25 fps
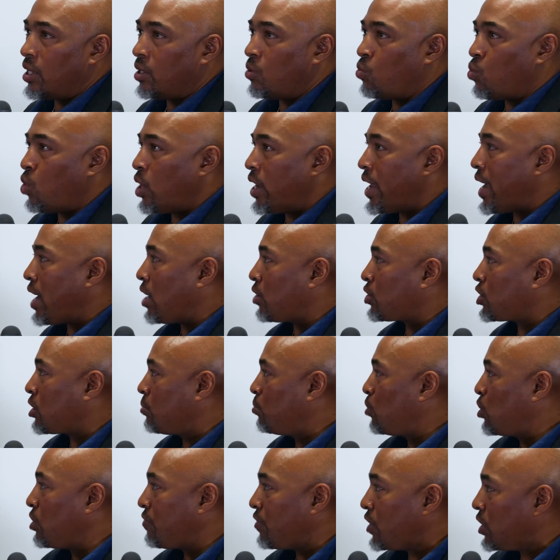warehouse are
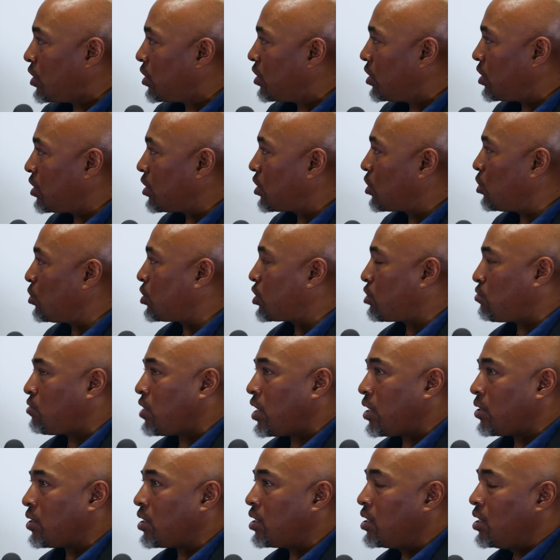moving goods
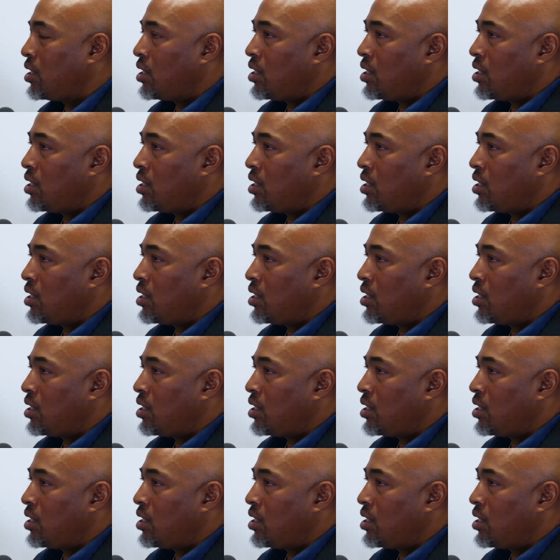around.